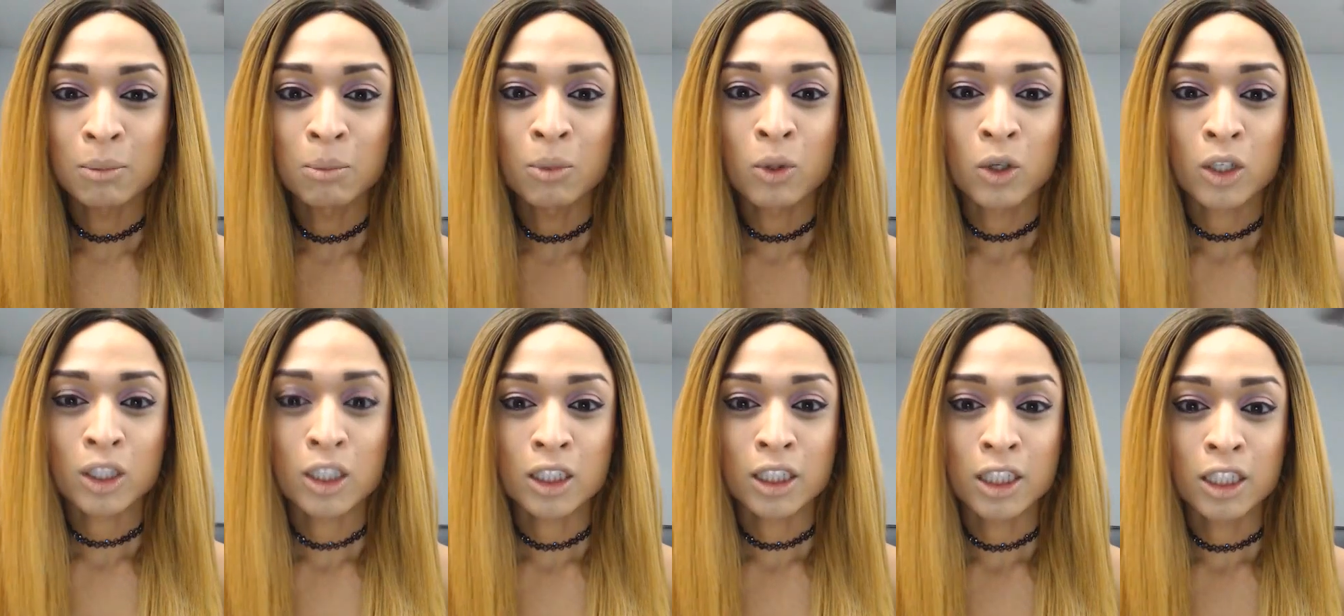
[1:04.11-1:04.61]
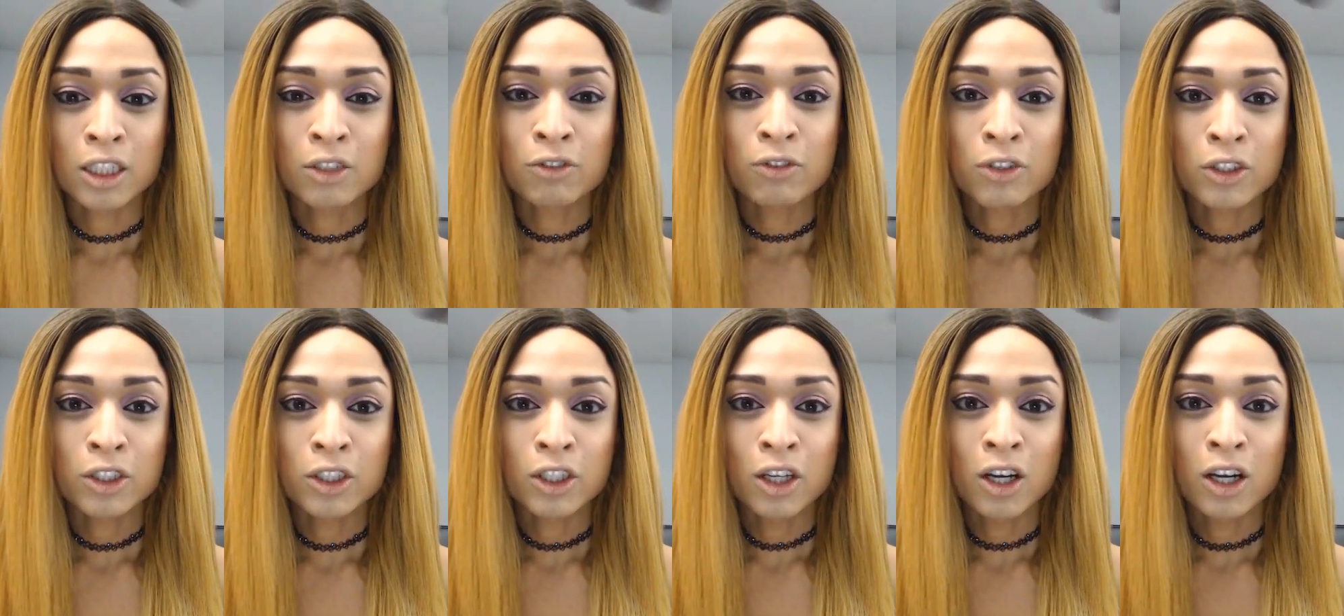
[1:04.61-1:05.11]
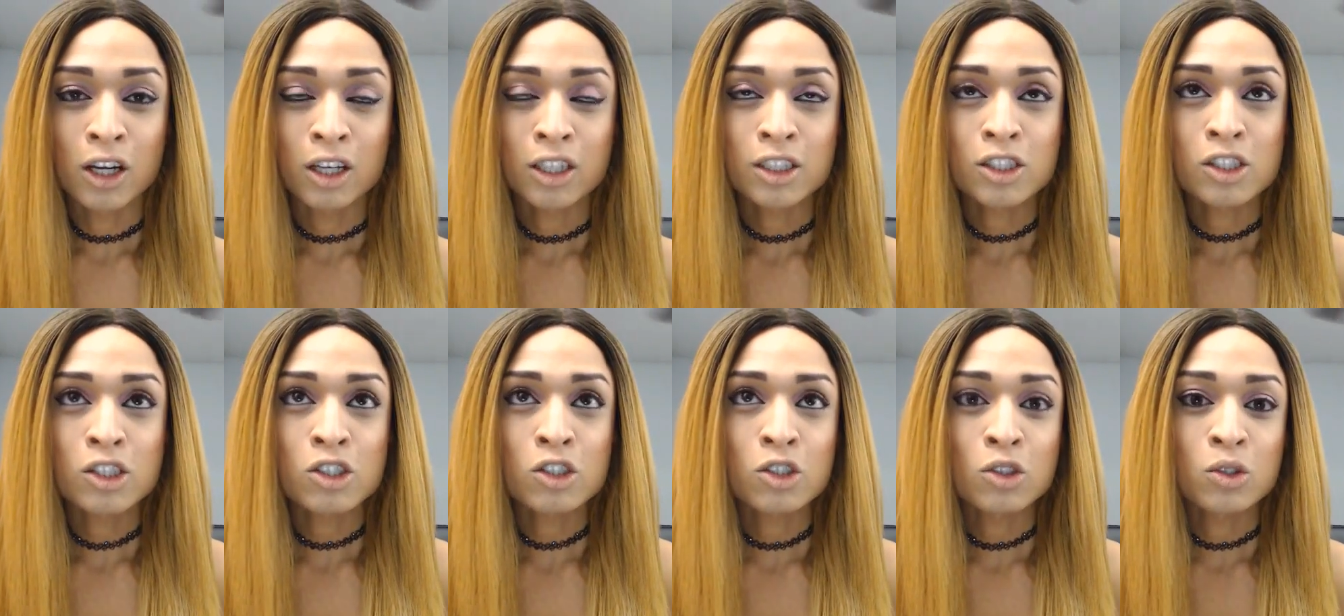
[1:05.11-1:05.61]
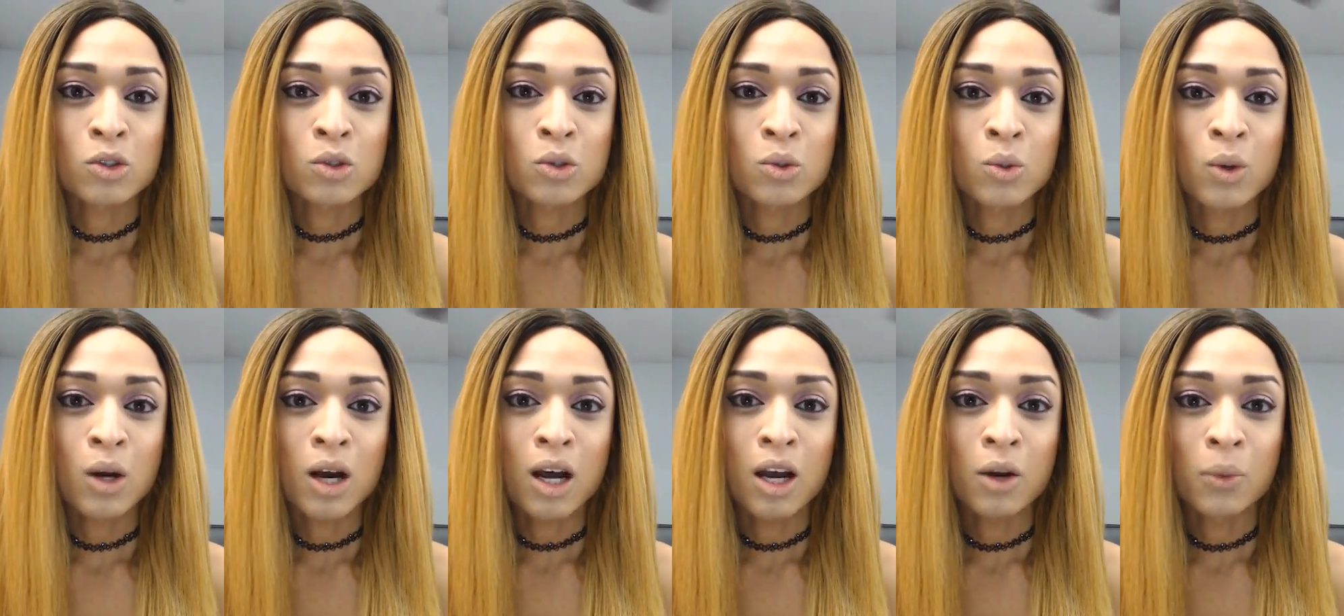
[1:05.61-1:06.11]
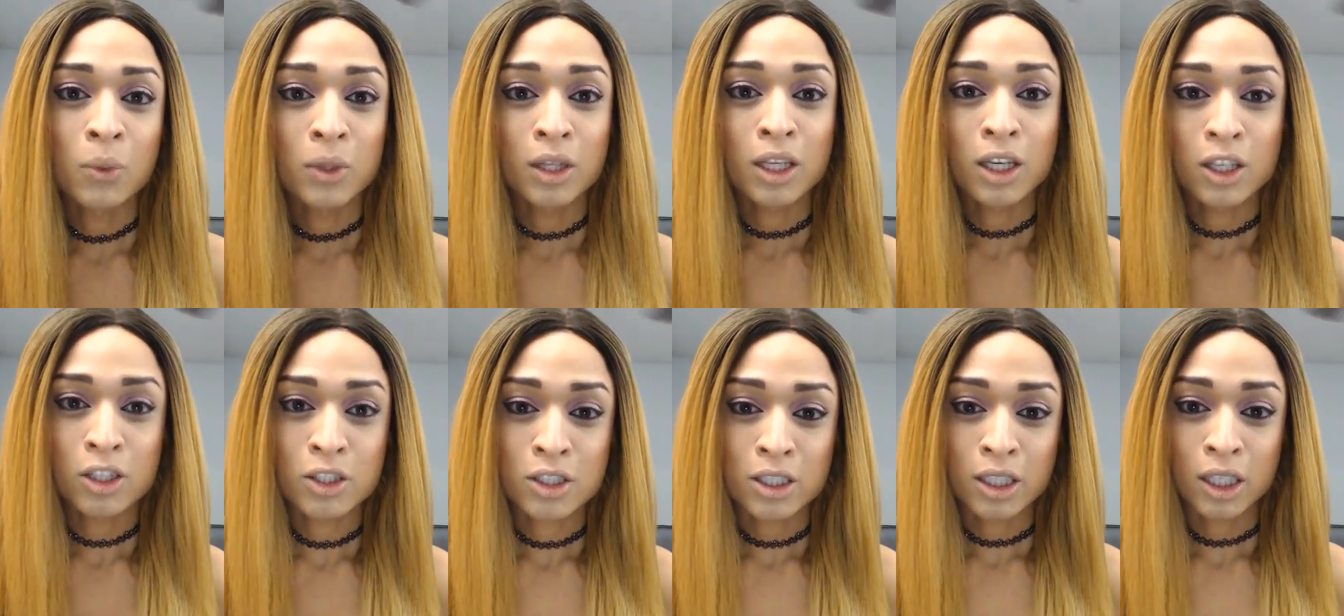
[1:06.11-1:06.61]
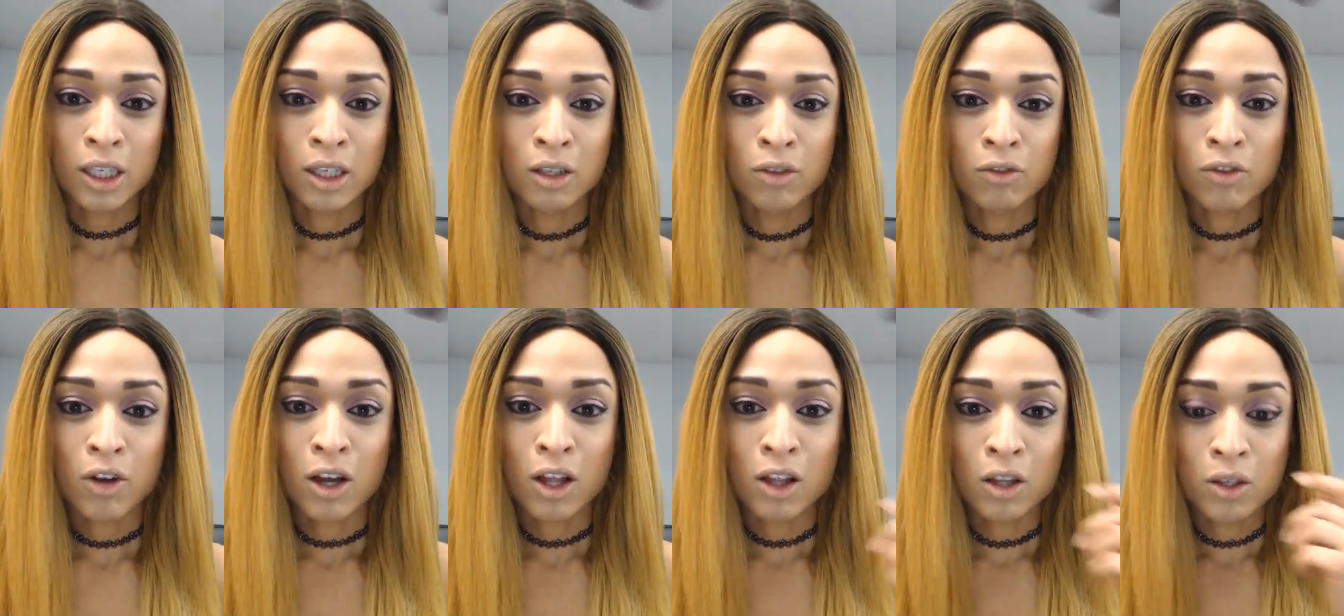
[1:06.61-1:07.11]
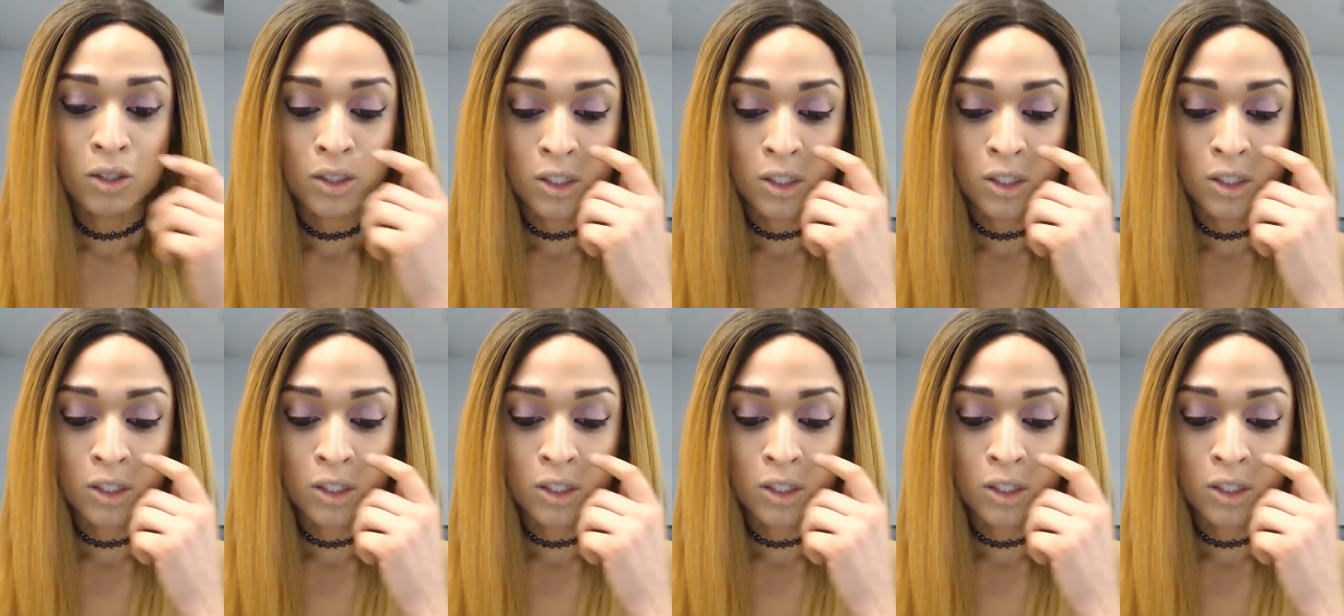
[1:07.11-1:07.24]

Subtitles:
more clear for y'all to really understand and follow.